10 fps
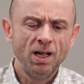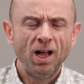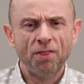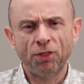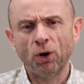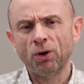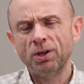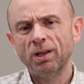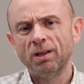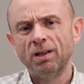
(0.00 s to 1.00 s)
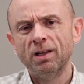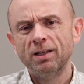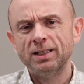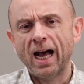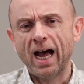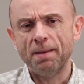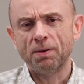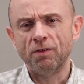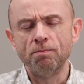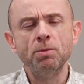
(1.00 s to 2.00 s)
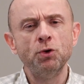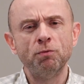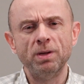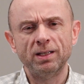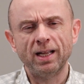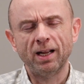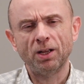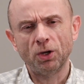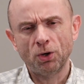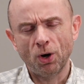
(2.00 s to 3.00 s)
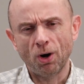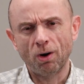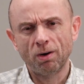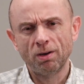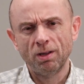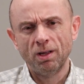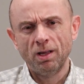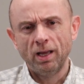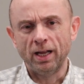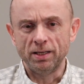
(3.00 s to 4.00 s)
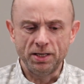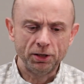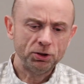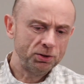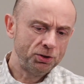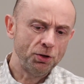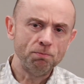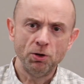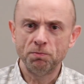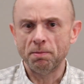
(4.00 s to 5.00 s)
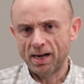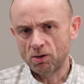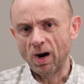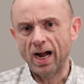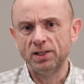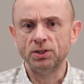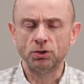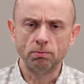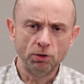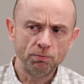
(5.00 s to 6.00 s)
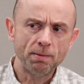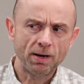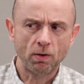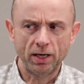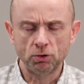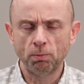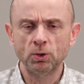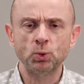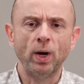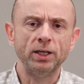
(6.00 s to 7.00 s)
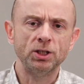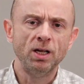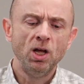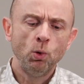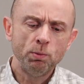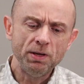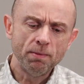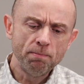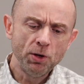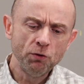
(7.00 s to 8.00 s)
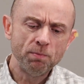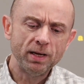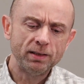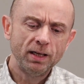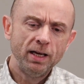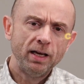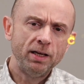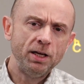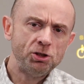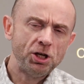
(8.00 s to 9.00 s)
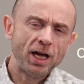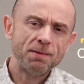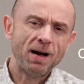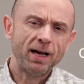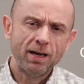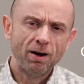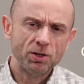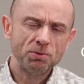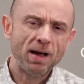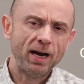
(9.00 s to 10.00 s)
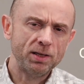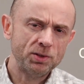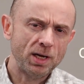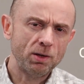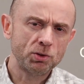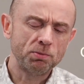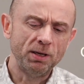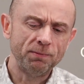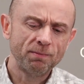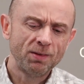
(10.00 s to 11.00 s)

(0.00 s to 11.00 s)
A third type of movement that can occur, in addition to movement by crisis or movement by gradual persuasion, would be the movement initiated by a charismatic salesman.